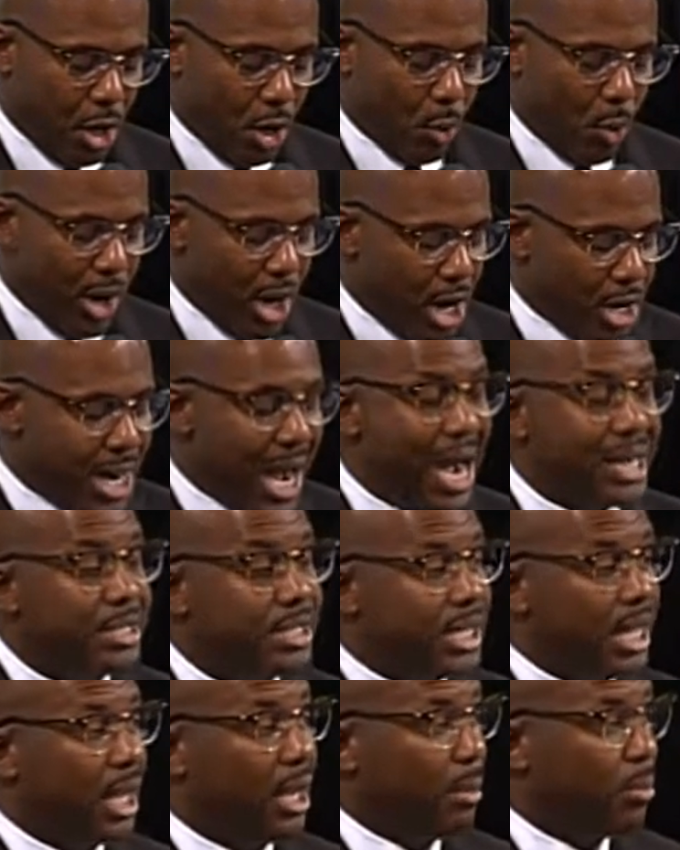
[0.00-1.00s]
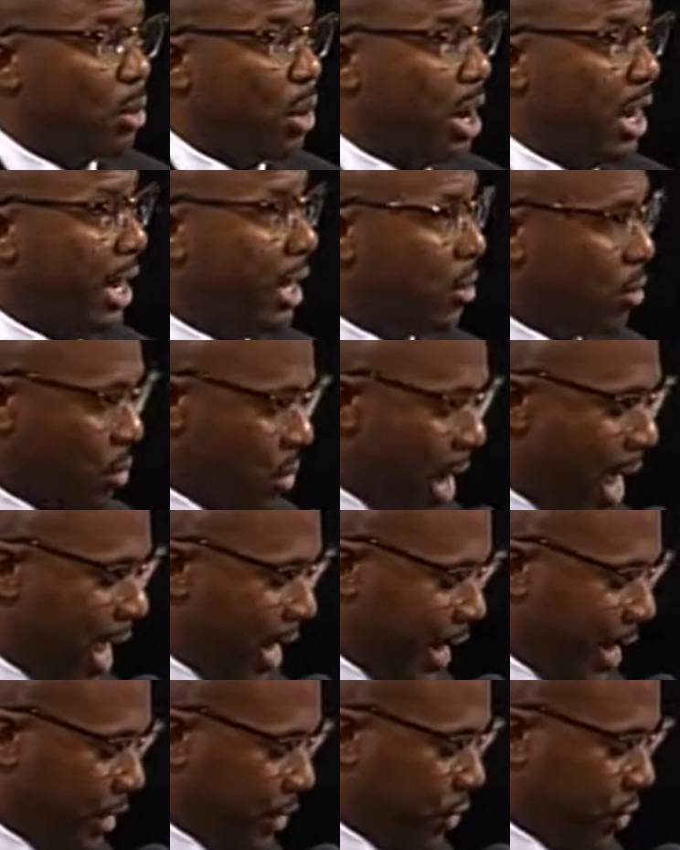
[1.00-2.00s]
We are not celebrating
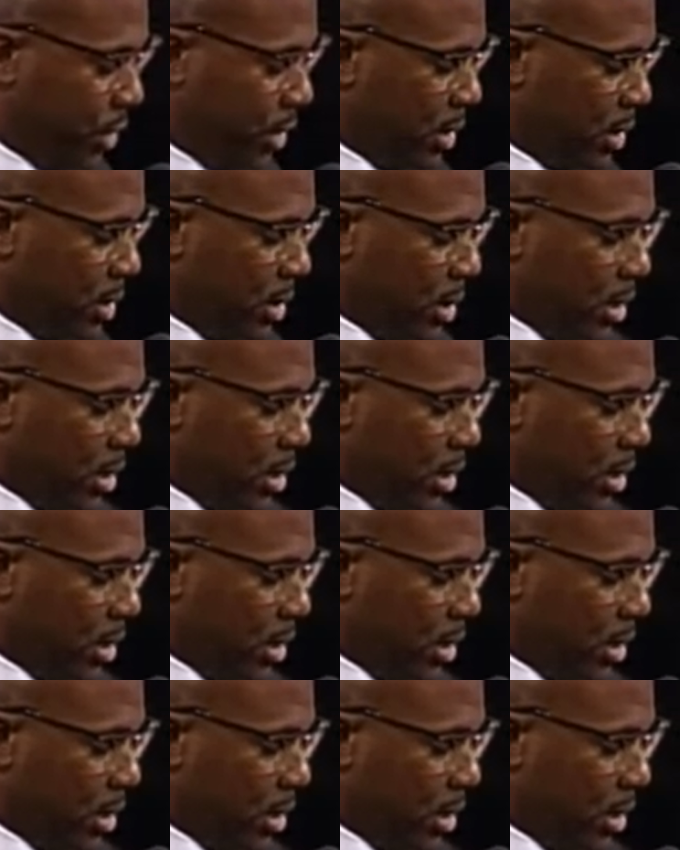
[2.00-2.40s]
riots,